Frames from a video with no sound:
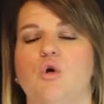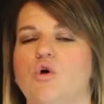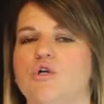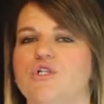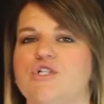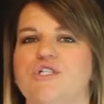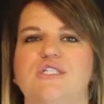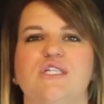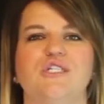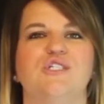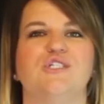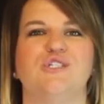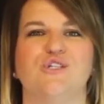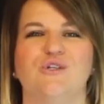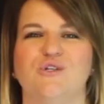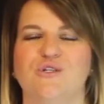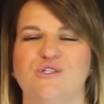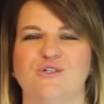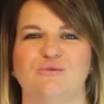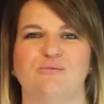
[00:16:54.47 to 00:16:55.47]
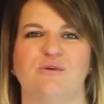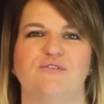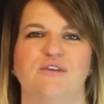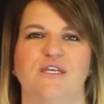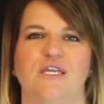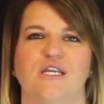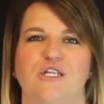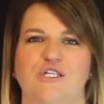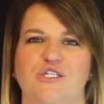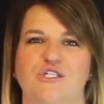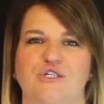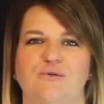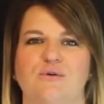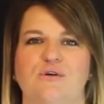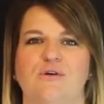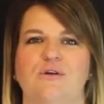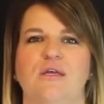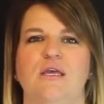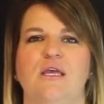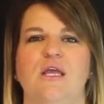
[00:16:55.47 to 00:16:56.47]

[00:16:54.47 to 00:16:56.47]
or just that students are moving in general,